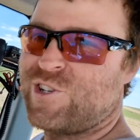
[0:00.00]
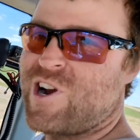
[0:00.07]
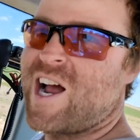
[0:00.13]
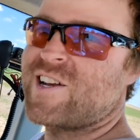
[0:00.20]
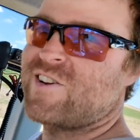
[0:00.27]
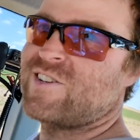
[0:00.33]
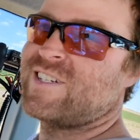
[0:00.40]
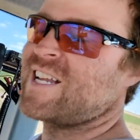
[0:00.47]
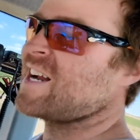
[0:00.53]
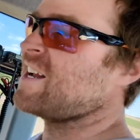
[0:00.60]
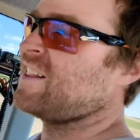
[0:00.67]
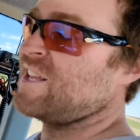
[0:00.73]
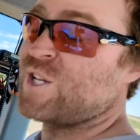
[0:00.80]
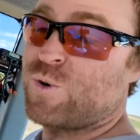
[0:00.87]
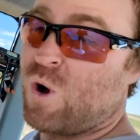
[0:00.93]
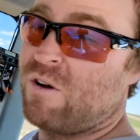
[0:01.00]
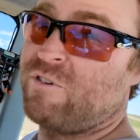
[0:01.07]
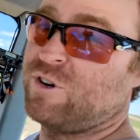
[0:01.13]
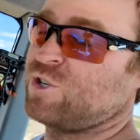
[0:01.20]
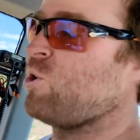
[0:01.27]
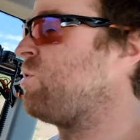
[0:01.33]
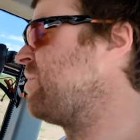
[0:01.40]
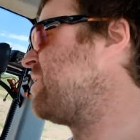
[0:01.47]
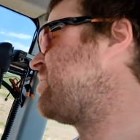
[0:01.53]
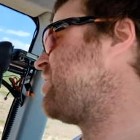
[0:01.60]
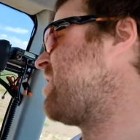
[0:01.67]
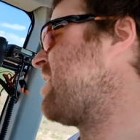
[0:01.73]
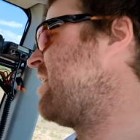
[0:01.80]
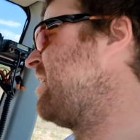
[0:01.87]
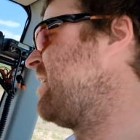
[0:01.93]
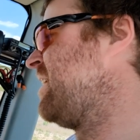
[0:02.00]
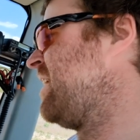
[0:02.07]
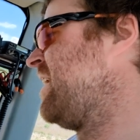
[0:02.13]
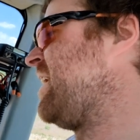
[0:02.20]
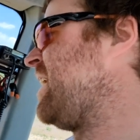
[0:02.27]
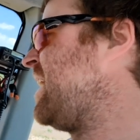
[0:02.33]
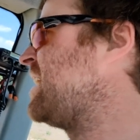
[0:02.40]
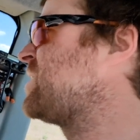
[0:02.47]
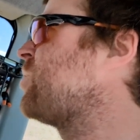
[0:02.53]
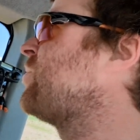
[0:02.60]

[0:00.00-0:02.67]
tractor is technically 12 years old this year. It's